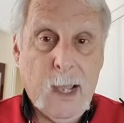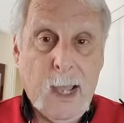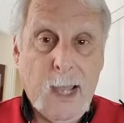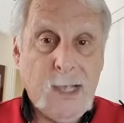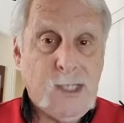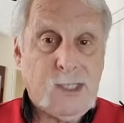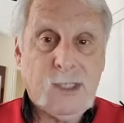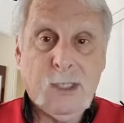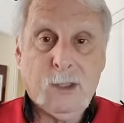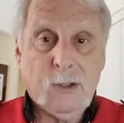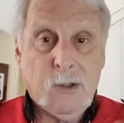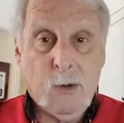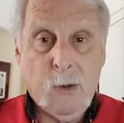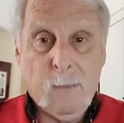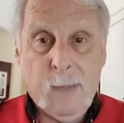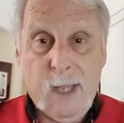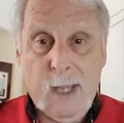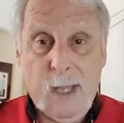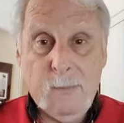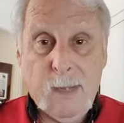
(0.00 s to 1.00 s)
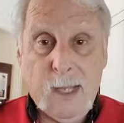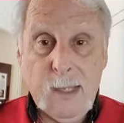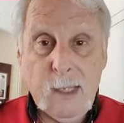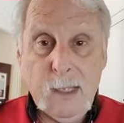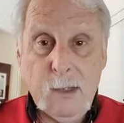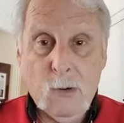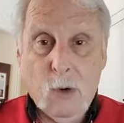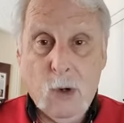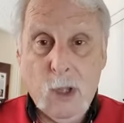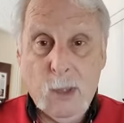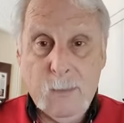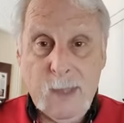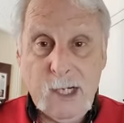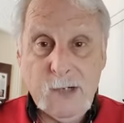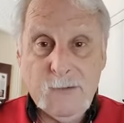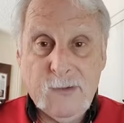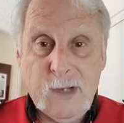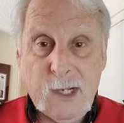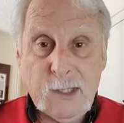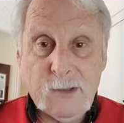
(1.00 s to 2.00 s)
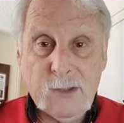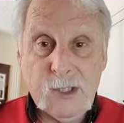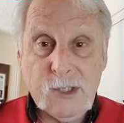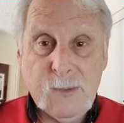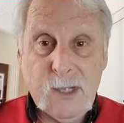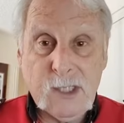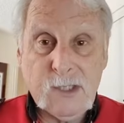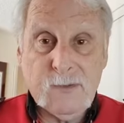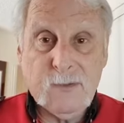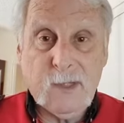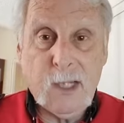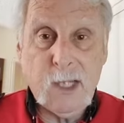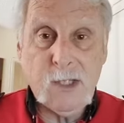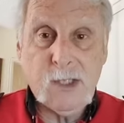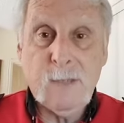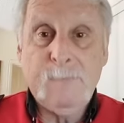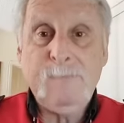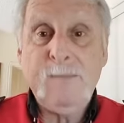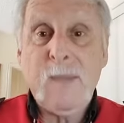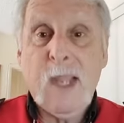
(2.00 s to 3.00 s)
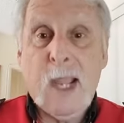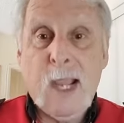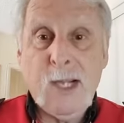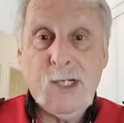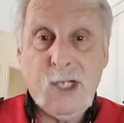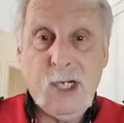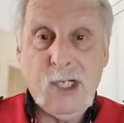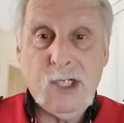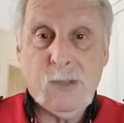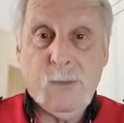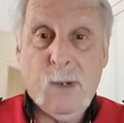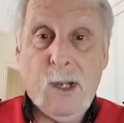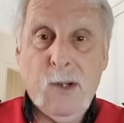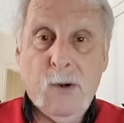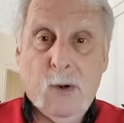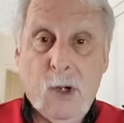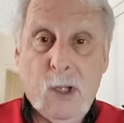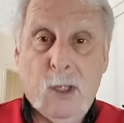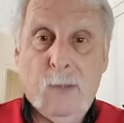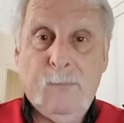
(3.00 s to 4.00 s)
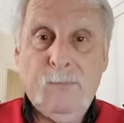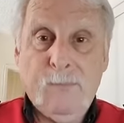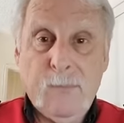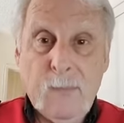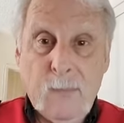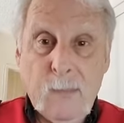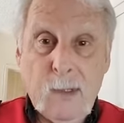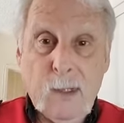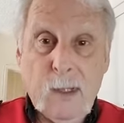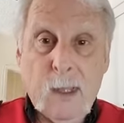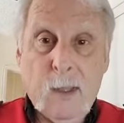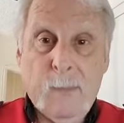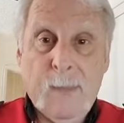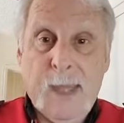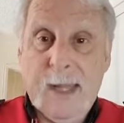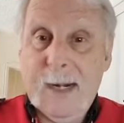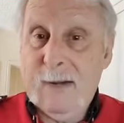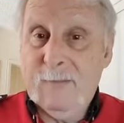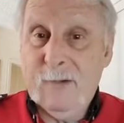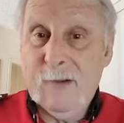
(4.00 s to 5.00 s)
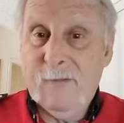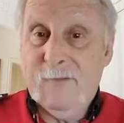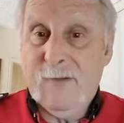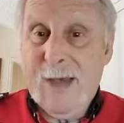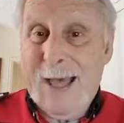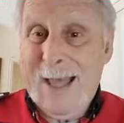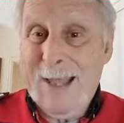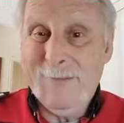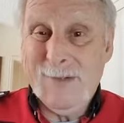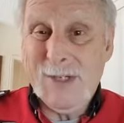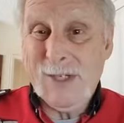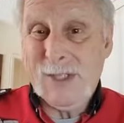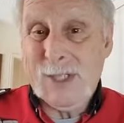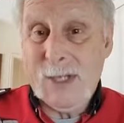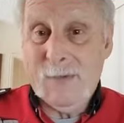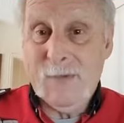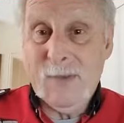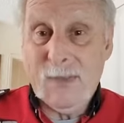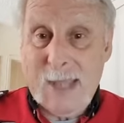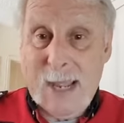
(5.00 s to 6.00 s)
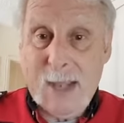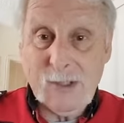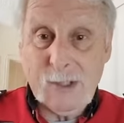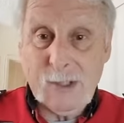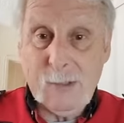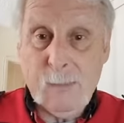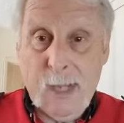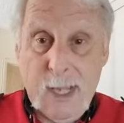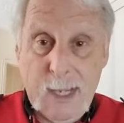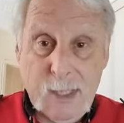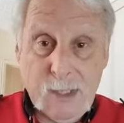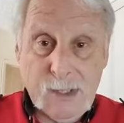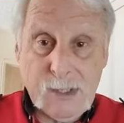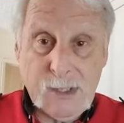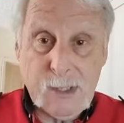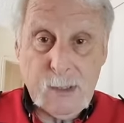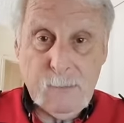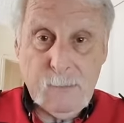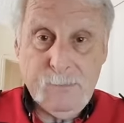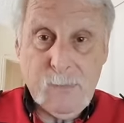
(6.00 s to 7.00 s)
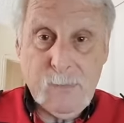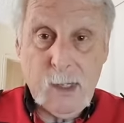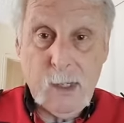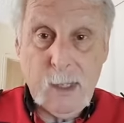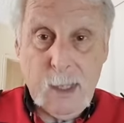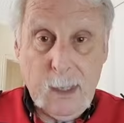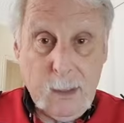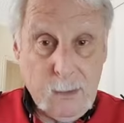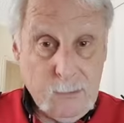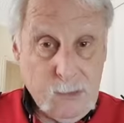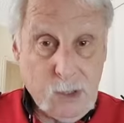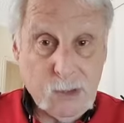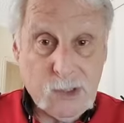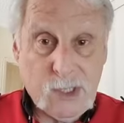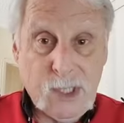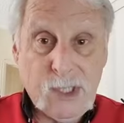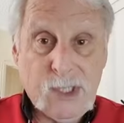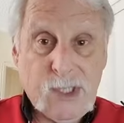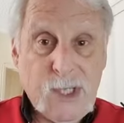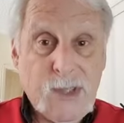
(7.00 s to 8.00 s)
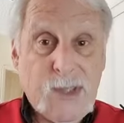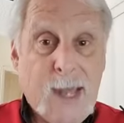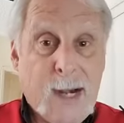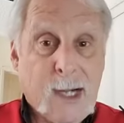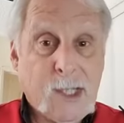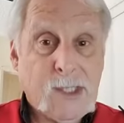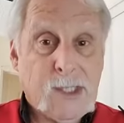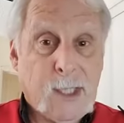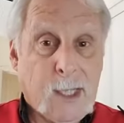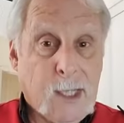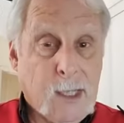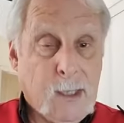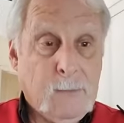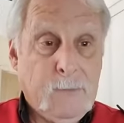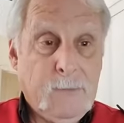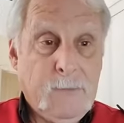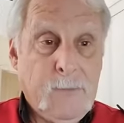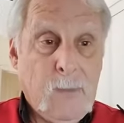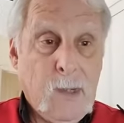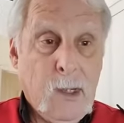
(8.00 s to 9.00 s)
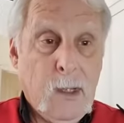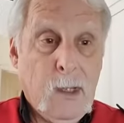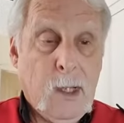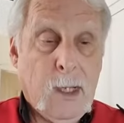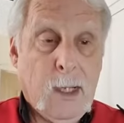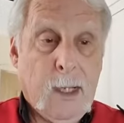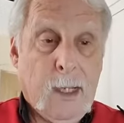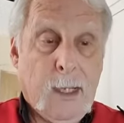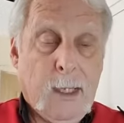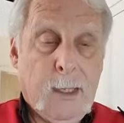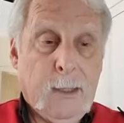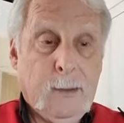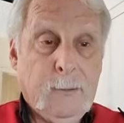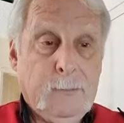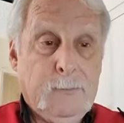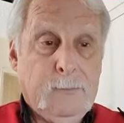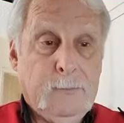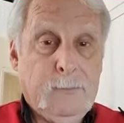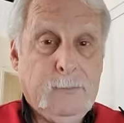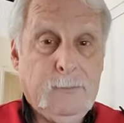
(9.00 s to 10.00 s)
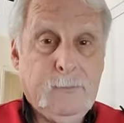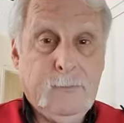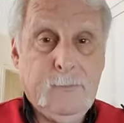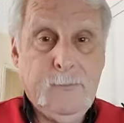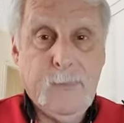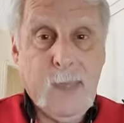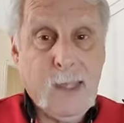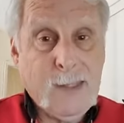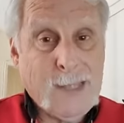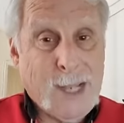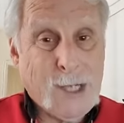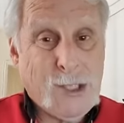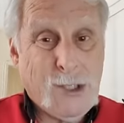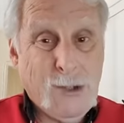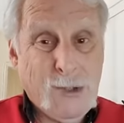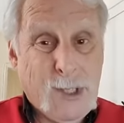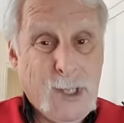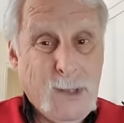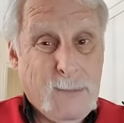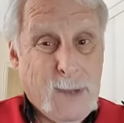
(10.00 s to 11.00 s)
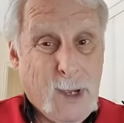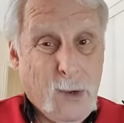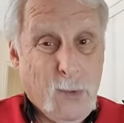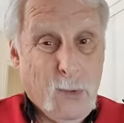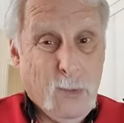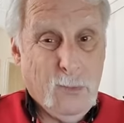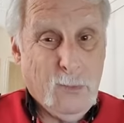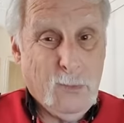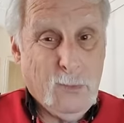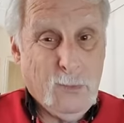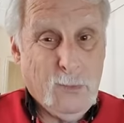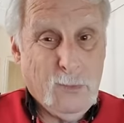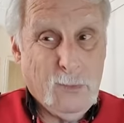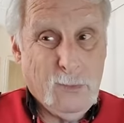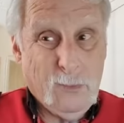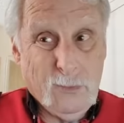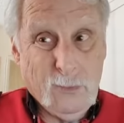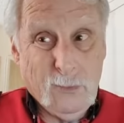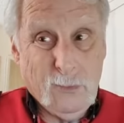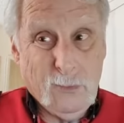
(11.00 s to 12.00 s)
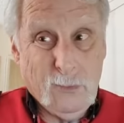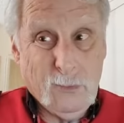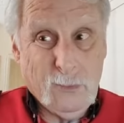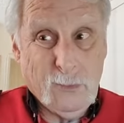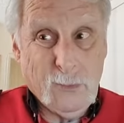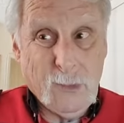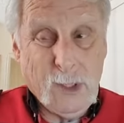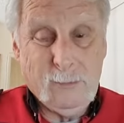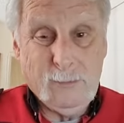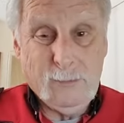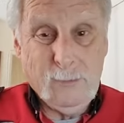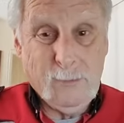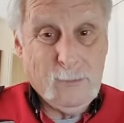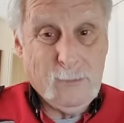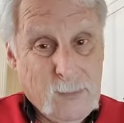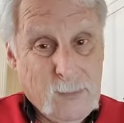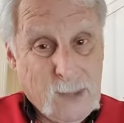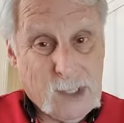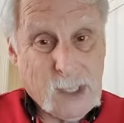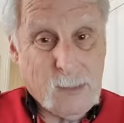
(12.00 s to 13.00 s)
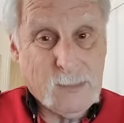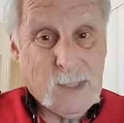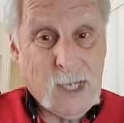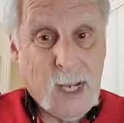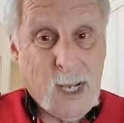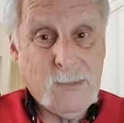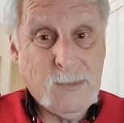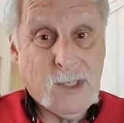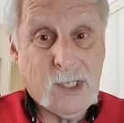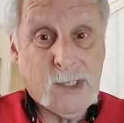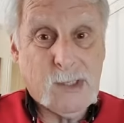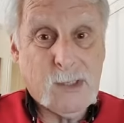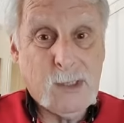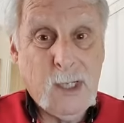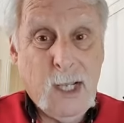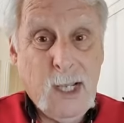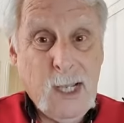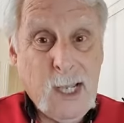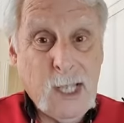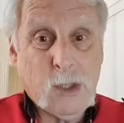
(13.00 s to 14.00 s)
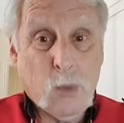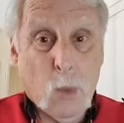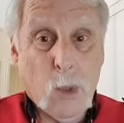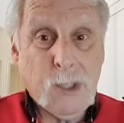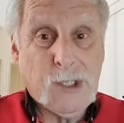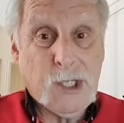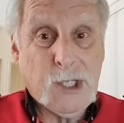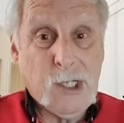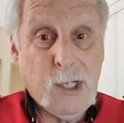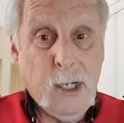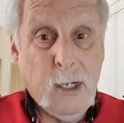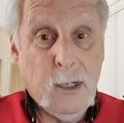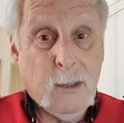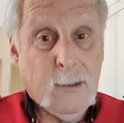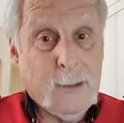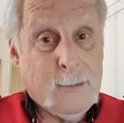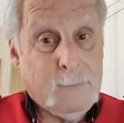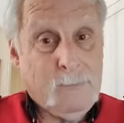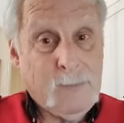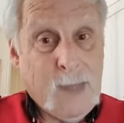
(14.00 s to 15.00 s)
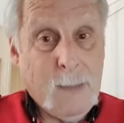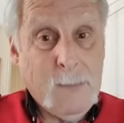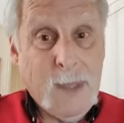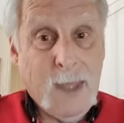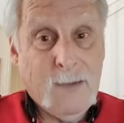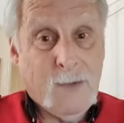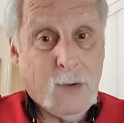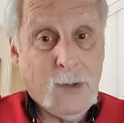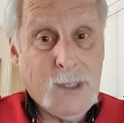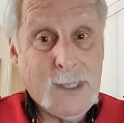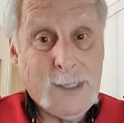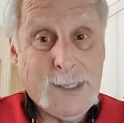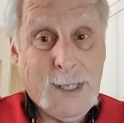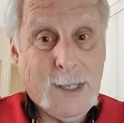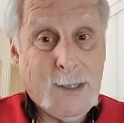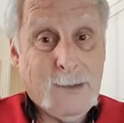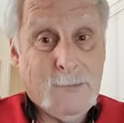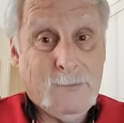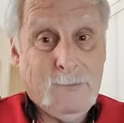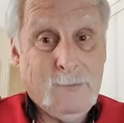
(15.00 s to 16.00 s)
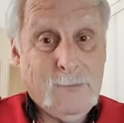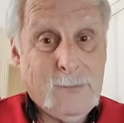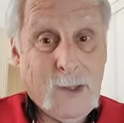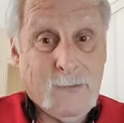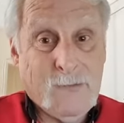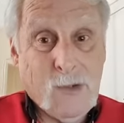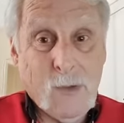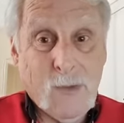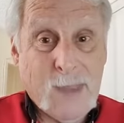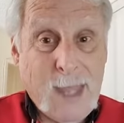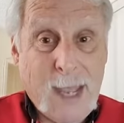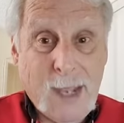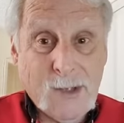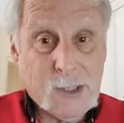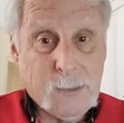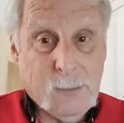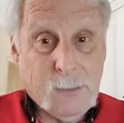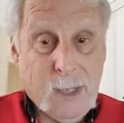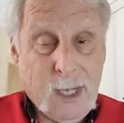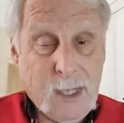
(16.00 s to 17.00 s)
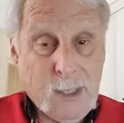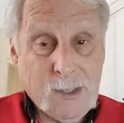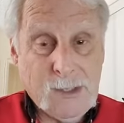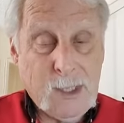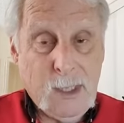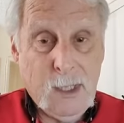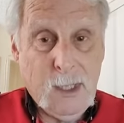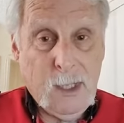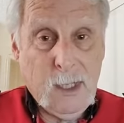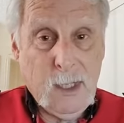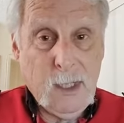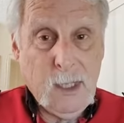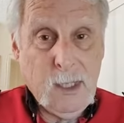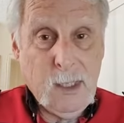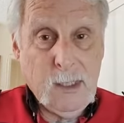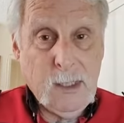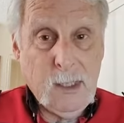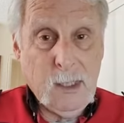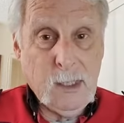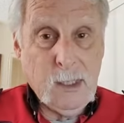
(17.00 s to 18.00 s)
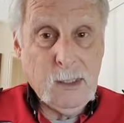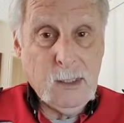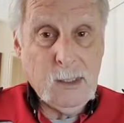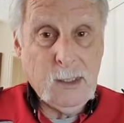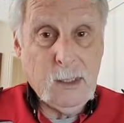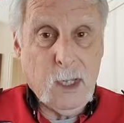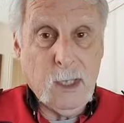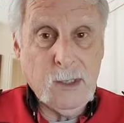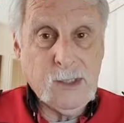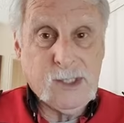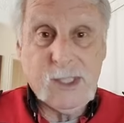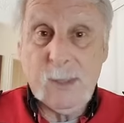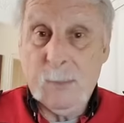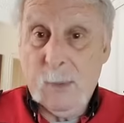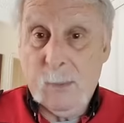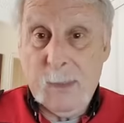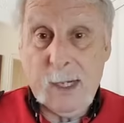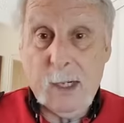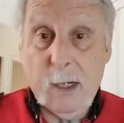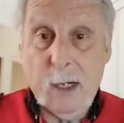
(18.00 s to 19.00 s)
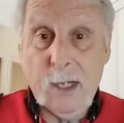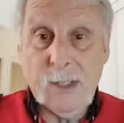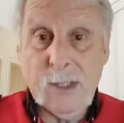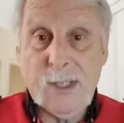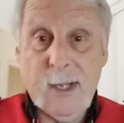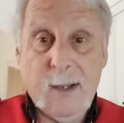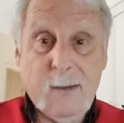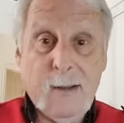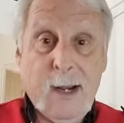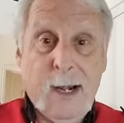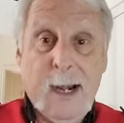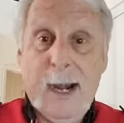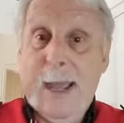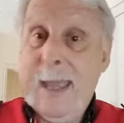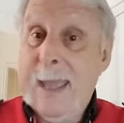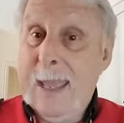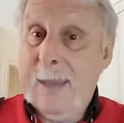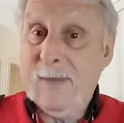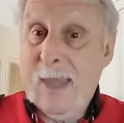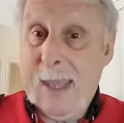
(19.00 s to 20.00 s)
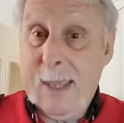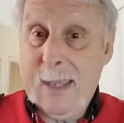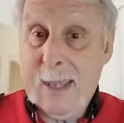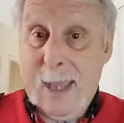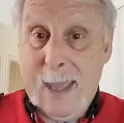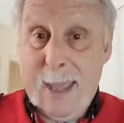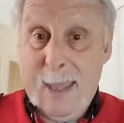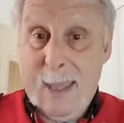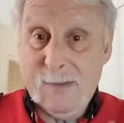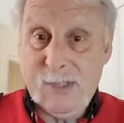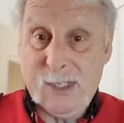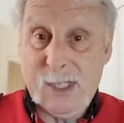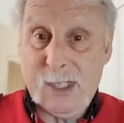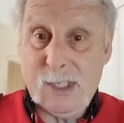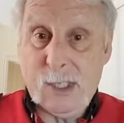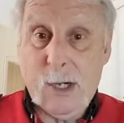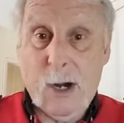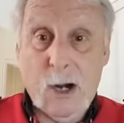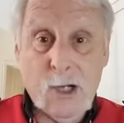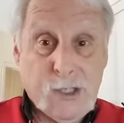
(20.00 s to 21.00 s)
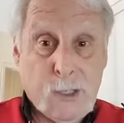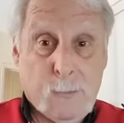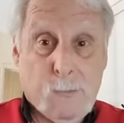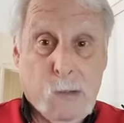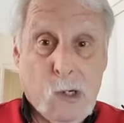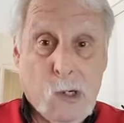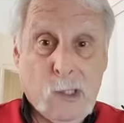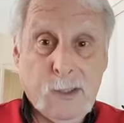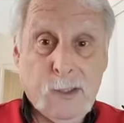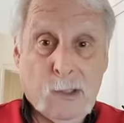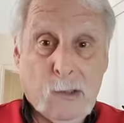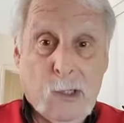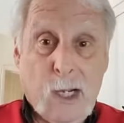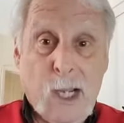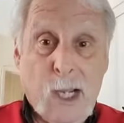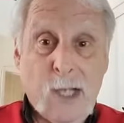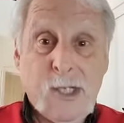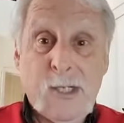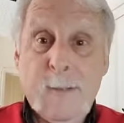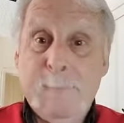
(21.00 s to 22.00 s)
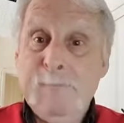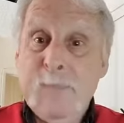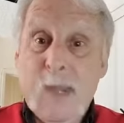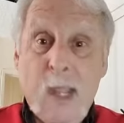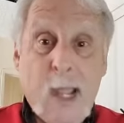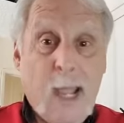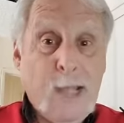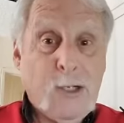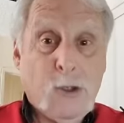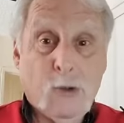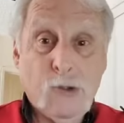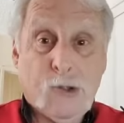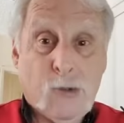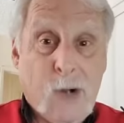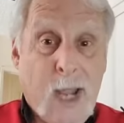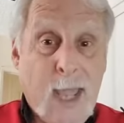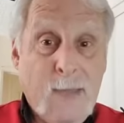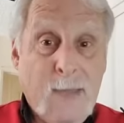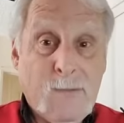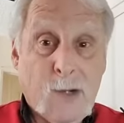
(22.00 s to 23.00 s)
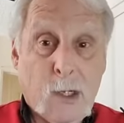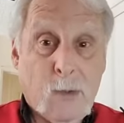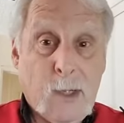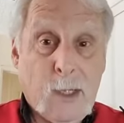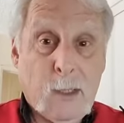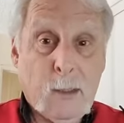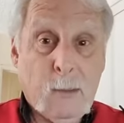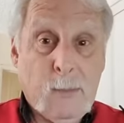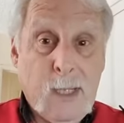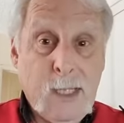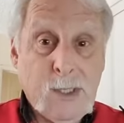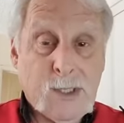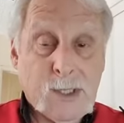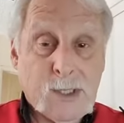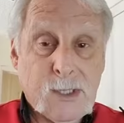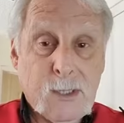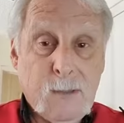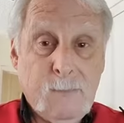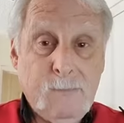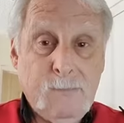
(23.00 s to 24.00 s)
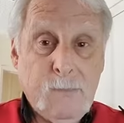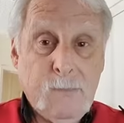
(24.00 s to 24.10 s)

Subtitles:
I still don't abide by the oil manufacturer's specification. I change my oil about every 5,000 to 7,000 miles using synthetics again. And that's usually about, well, sometimes it's once a year, and I may have only done a few thousand miles on some of my cars. I have 6 cars that are parked in the garage. I don't drive on a regular basis.